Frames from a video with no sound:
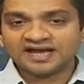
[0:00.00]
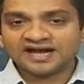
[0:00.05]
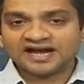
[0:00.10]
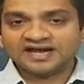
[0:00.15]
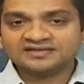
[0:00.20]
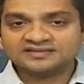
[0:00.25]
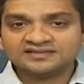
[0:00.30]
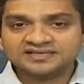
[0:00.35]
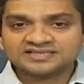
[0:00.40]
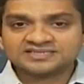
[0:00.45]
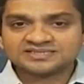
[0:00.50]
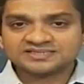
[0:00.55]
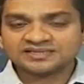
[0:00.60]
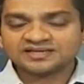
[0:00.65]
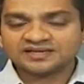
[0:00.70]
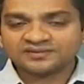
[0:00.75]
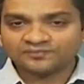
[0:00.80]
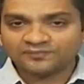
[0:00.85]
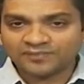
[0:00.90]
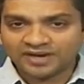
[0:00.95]
and this
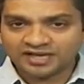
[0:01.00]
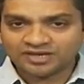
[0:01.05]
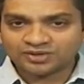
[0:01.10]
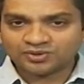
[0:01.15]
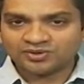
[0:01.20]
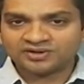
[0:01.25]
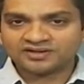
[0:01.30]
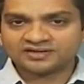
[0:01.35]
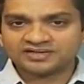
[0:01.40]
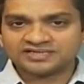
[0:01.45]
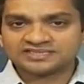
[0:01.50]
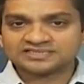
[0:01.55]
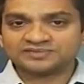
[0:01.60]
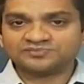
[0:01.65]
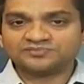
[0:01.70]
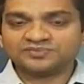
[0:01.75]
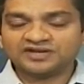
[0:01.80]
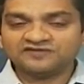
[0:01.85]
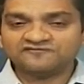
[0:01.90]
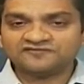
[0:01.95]

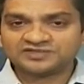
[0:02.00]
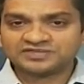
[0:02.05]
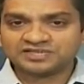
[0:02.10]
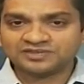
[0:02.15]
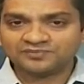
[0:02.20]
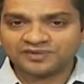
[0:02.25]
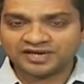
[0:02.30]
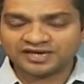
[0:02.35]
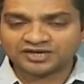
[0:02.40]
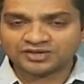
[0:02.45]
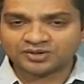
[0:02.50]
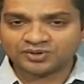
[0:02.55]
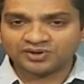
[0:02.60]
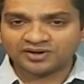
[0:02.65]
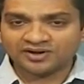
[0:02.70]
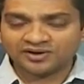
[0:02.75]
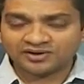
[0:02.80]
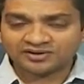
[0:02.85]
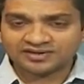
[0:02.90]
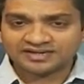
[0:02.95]
beneficial
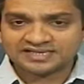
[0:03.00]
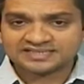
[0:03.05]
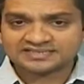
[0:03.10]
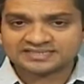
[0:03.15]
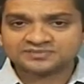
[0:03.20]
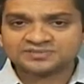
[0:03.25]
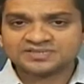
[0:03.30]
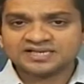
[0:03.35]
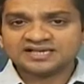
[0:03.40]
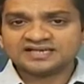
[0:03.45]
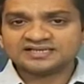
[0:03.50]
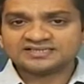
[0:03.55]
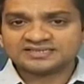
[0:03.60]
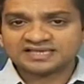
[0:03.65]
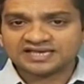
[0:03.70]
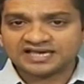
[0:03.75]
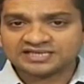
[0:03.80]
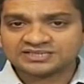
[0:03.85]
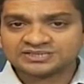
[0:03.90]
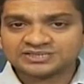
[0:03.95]
microorganisms is
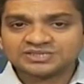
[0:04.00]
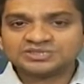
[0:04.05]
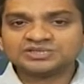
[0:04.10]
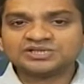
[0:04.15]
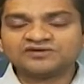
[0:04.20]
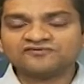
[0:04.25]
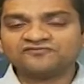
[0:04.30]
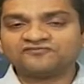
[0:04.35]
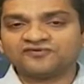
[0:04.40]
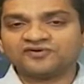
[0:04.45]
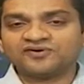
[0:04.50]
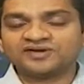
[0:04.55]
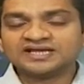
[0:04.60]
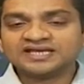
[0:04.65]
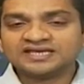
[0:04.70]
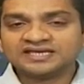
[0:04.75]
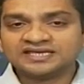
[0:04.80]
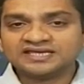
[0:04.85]
essential for